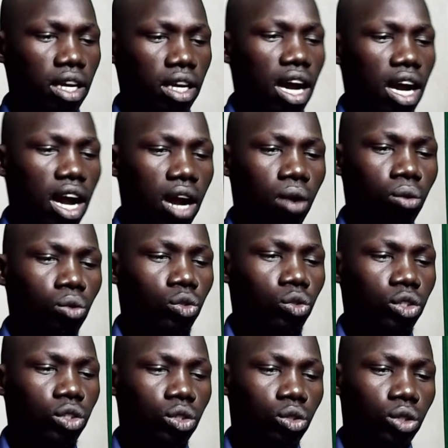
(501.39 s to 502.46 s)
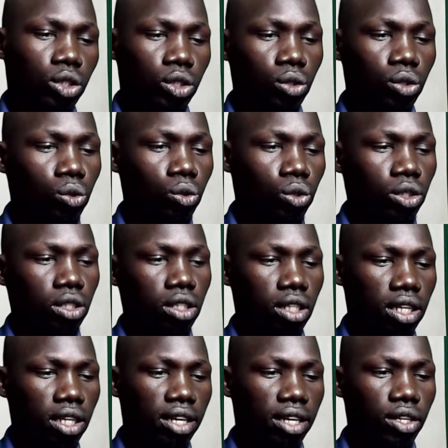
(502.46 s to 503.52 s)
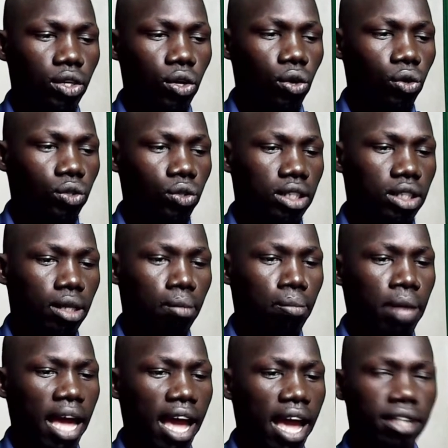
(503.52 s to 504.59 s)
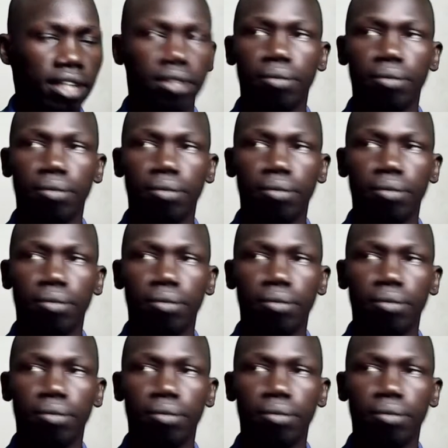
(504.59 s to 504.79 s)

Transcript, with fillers: how to use Notepad.